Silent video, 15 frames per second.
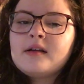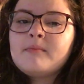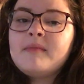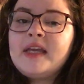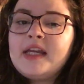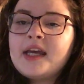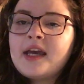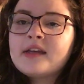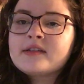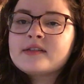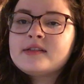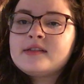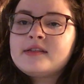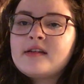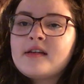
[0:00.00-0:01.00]

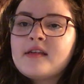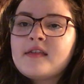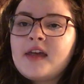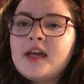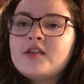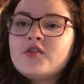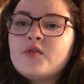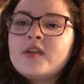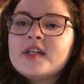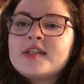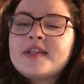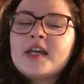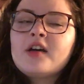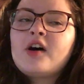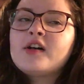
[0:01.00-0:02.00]
meetings, they do this
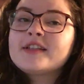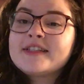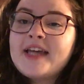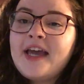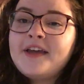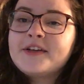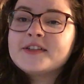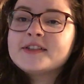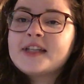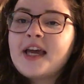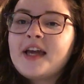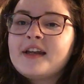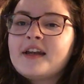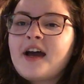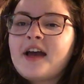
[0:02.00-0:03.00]
thing called Tales,
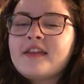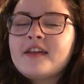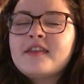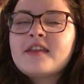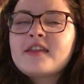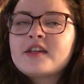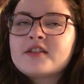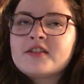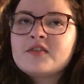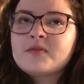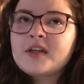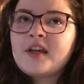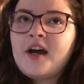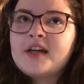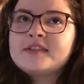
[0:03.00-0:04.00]
and I think that this is
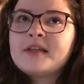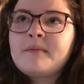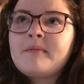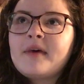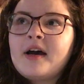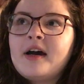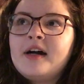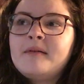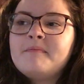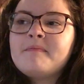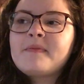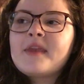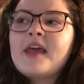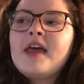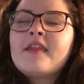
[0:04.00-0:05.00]
really awesome.
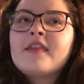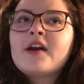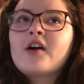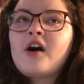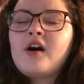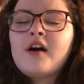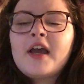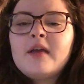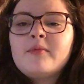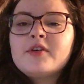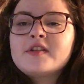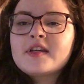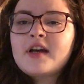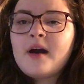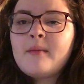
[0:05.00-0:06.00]
They're all
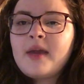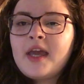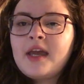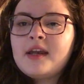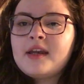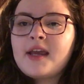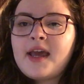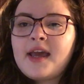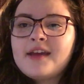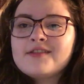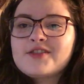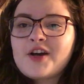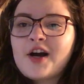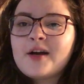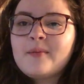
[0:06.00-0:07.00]
able to come in
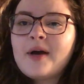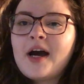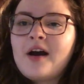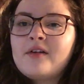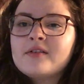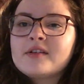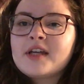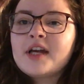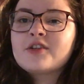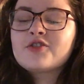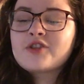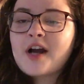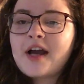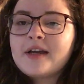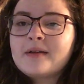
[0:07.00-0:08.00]
and talk about their
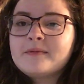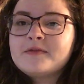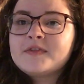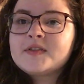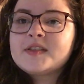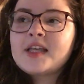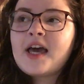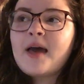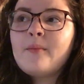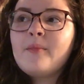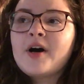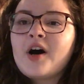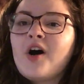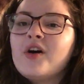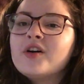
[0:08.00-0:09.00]
triumphs, but